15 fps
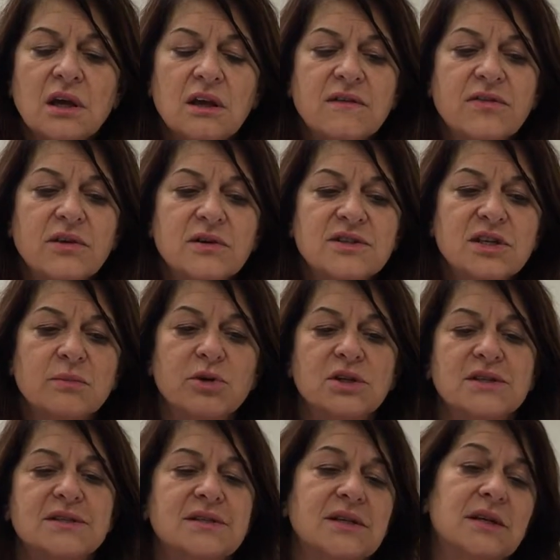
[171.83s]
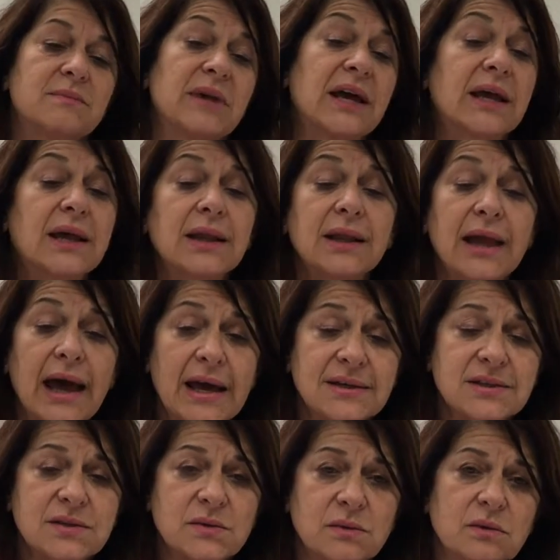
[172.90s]
If there's an emergency in my
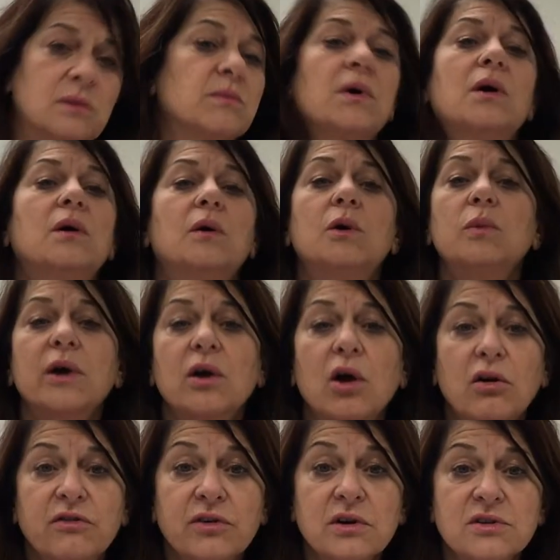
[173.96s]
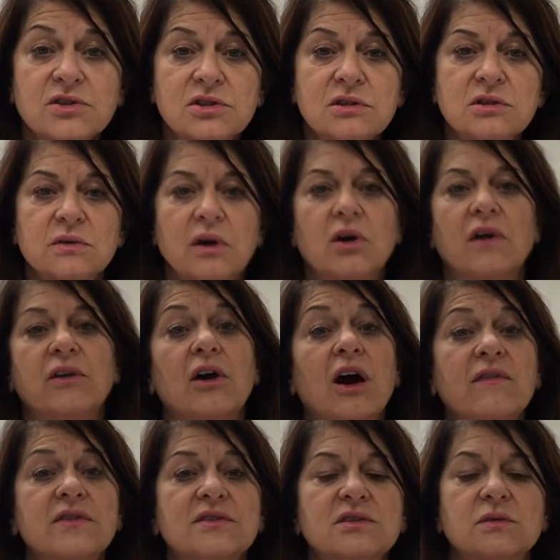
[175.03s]
classroom, who do I call first? Do I call the
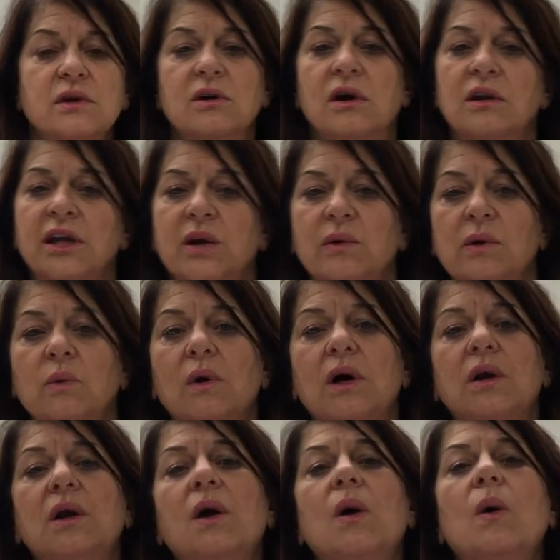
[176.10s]
office? Do I call 911?